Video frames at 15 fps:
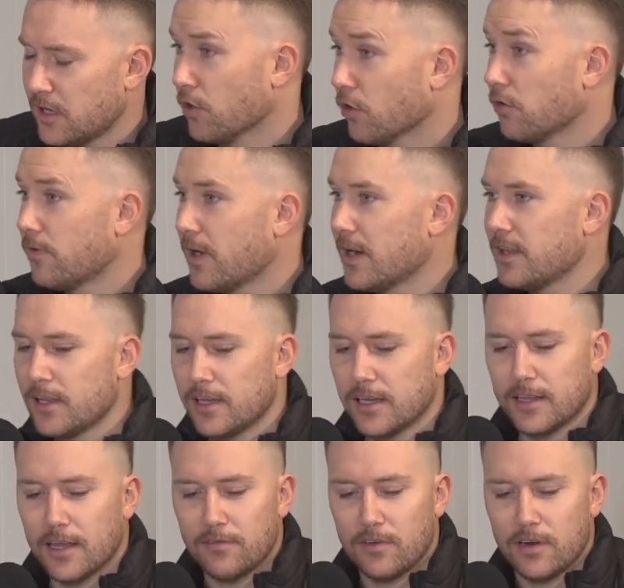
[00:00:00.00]
he got a run in the
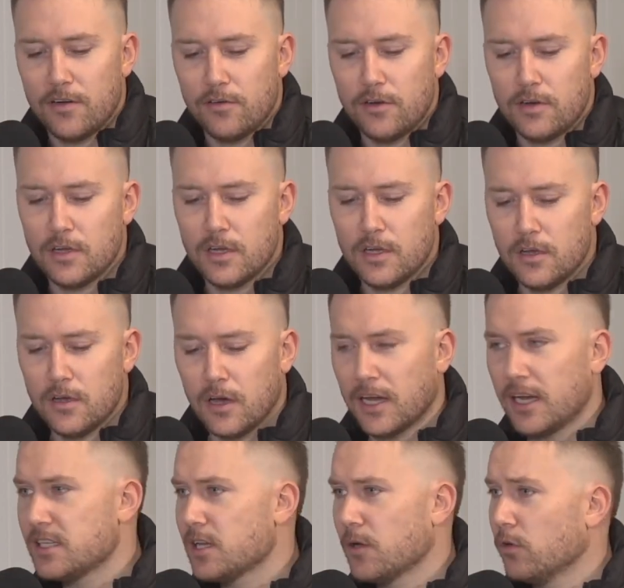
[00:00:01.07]
1,100. I
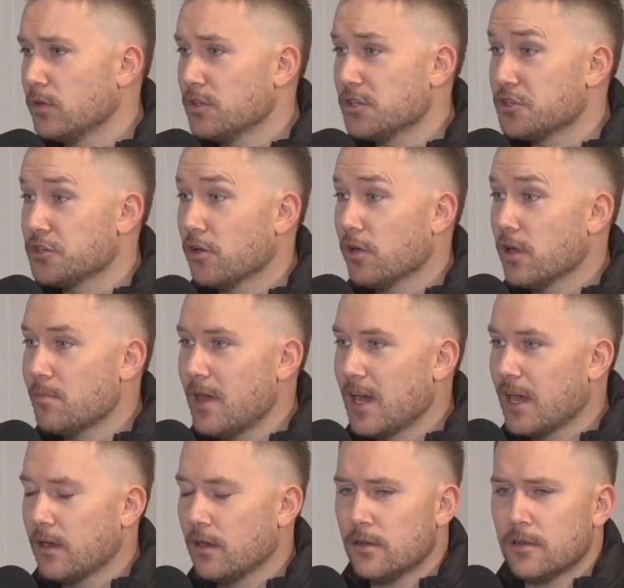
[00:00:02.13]
guess they wanted to try him
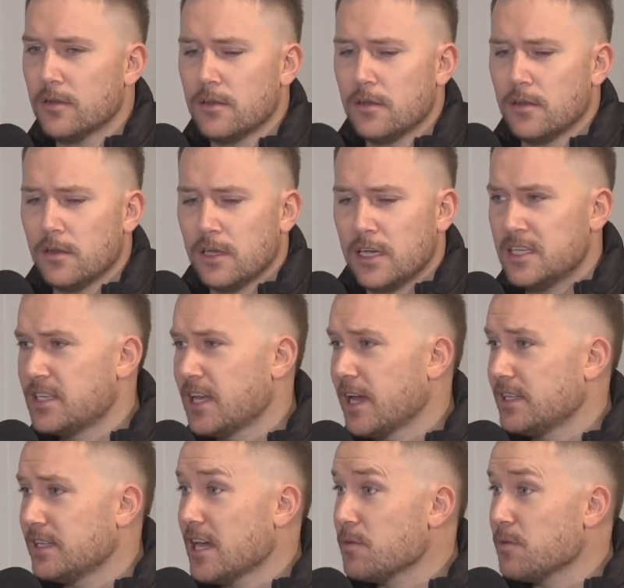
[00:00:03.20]
out, and he
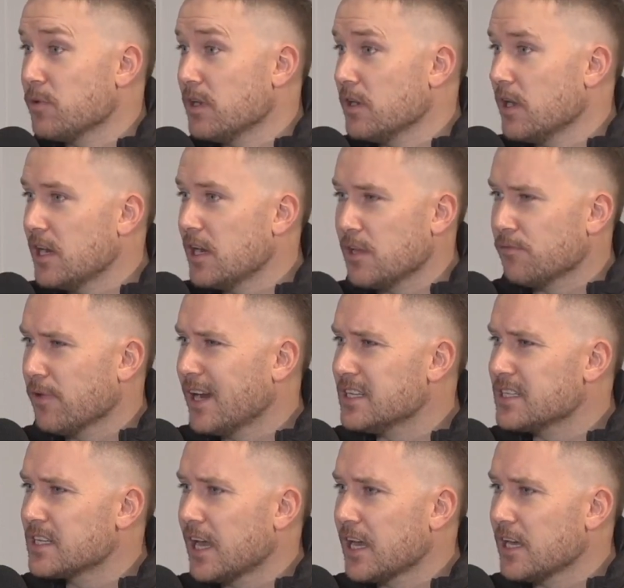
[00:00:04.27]
sat deep and he
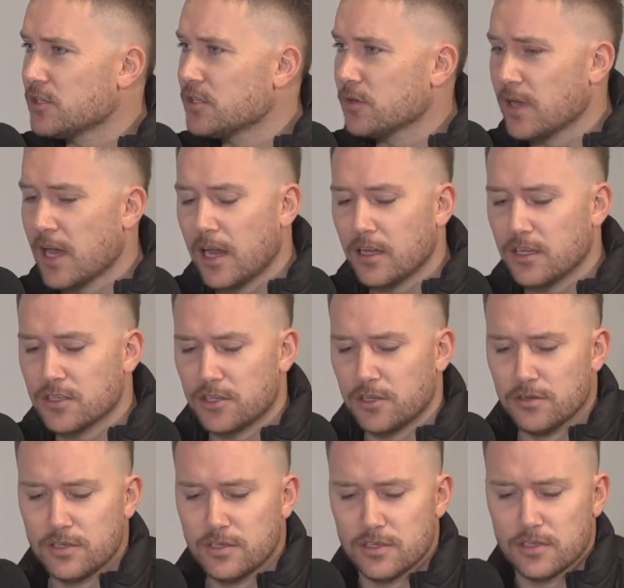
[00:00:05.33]
raced keen, so he had
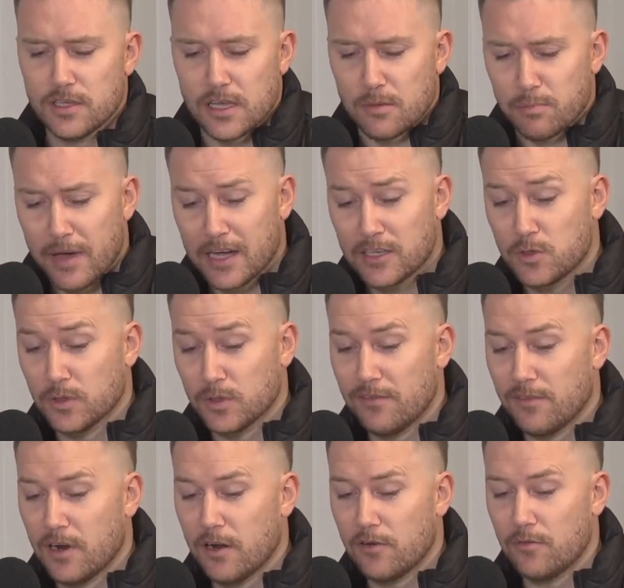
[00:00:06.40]
excuses. I think back to
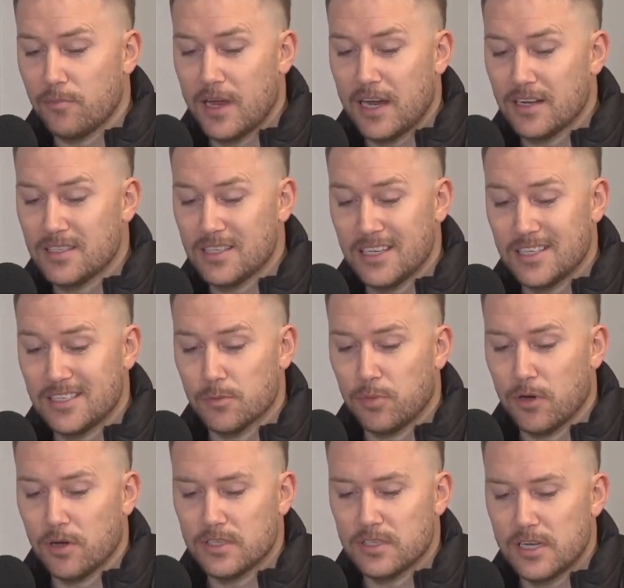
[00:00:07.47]
1,100 metres is the
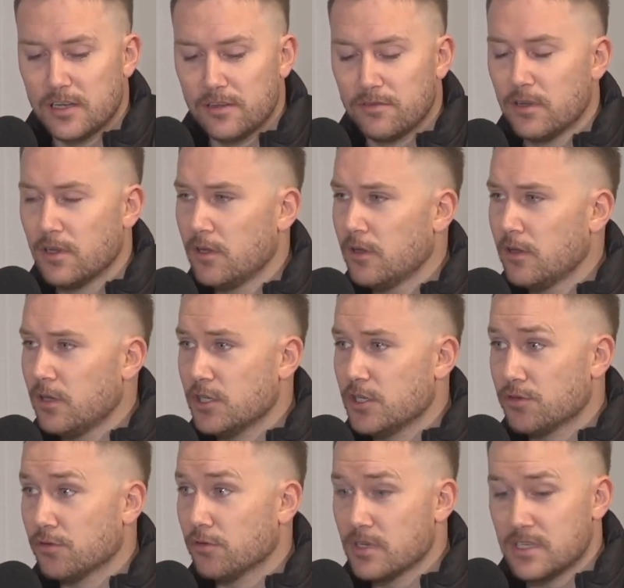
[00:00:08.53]
positive. He's
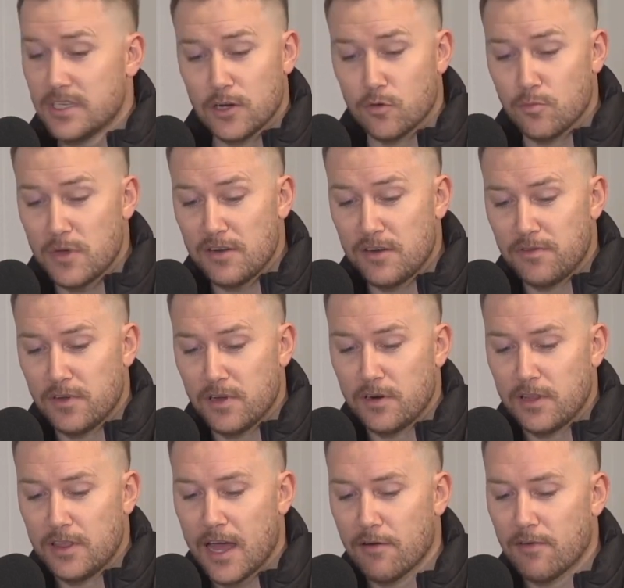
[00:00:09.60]
drawn a settled
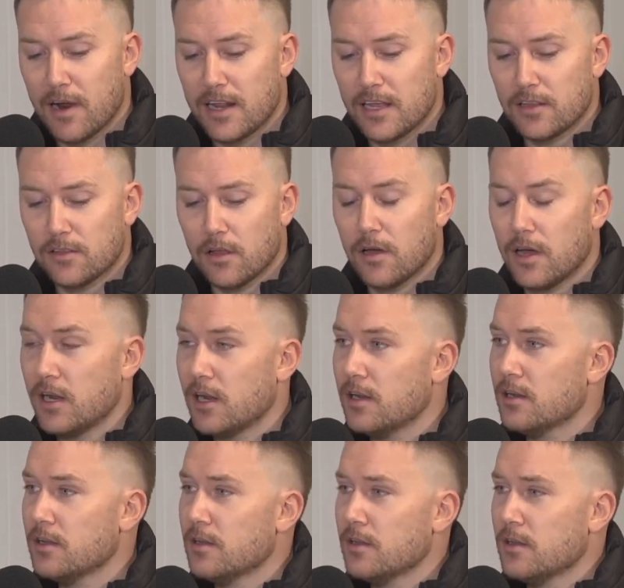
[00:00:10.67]
midfield in that running line, and